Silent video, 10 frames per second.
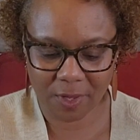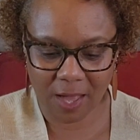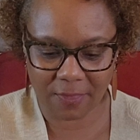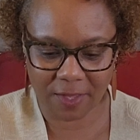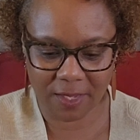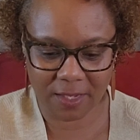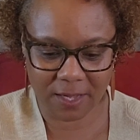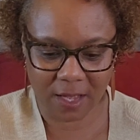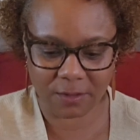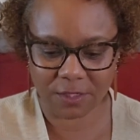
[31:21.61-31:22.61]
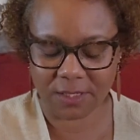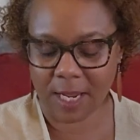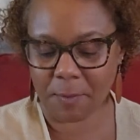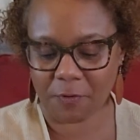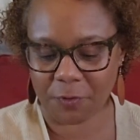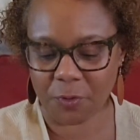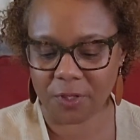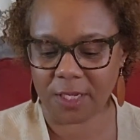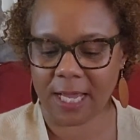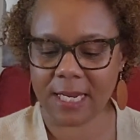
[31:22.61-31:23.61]
I think I'll just name a few of the
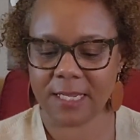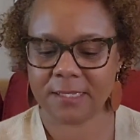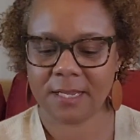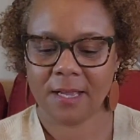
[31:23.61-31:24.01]
ladies.